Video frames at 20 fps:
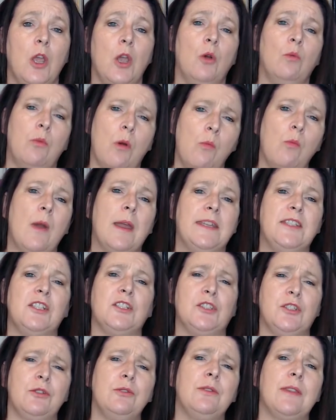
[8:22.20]
One way
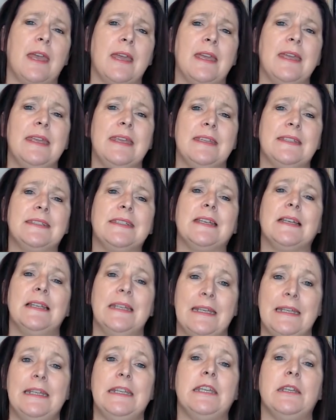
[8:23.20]
to do that is to
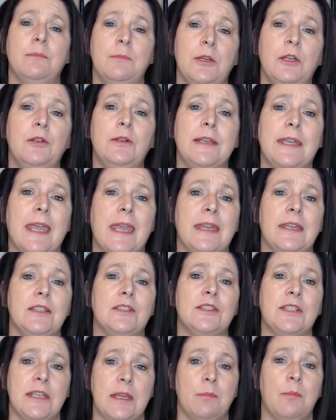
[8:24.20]
clearly
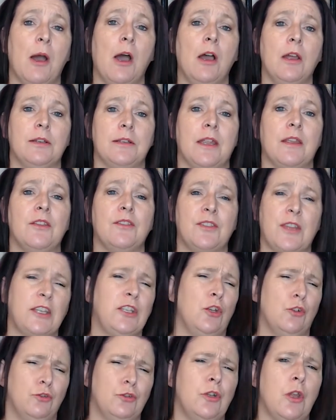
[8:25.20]
communicate to your partner
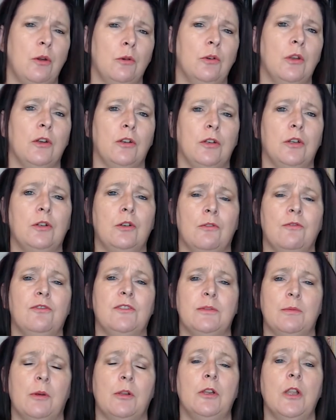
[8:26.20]
that you're no longer
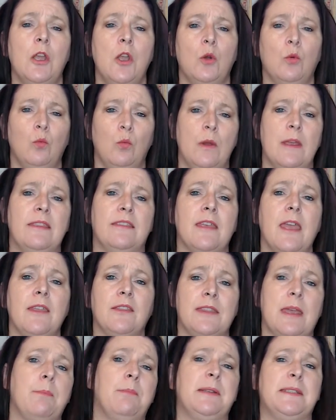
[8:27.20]
comfortable with
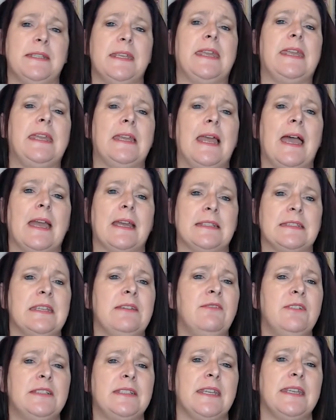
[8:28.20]
that particular
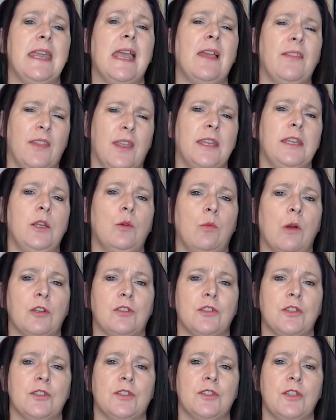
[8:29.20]
activity and that you
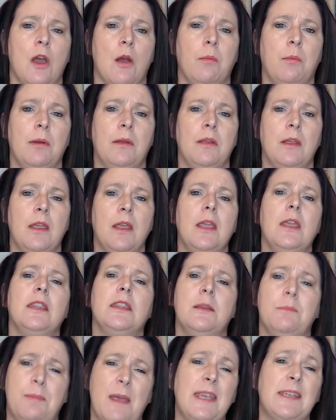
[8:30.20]
want to stop.
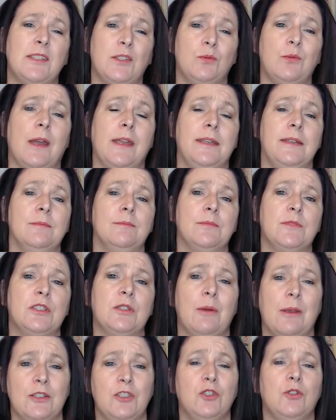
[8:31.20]
The best way
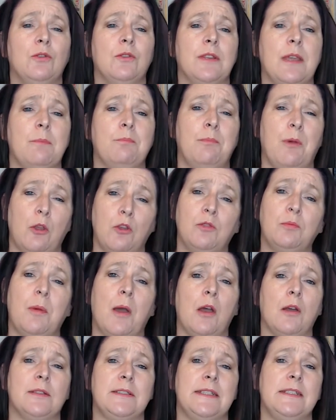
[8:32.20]
to ensure that both
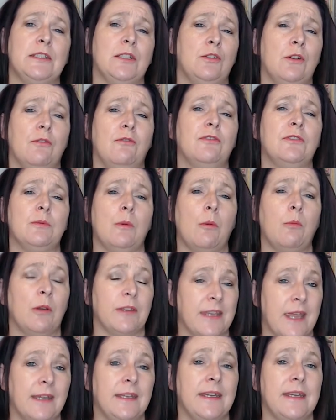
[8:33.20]
parties are comfortable
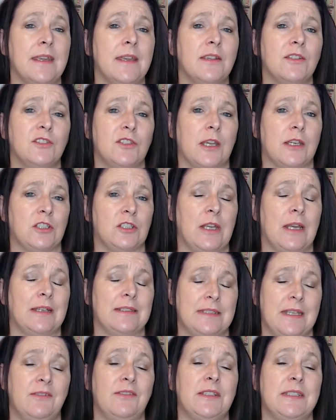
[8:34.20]
with any sexual
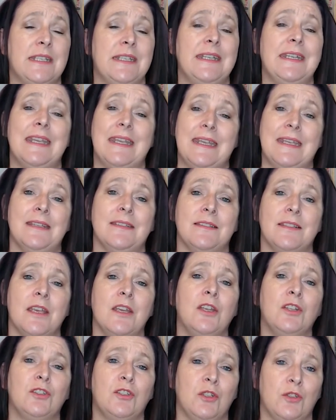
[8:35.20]
activity is
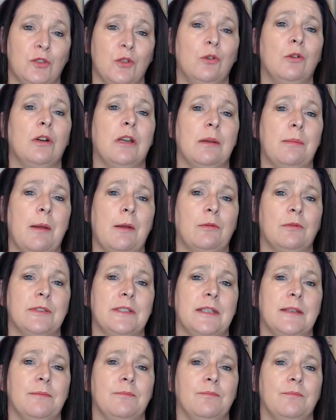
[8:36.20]
to talk about it.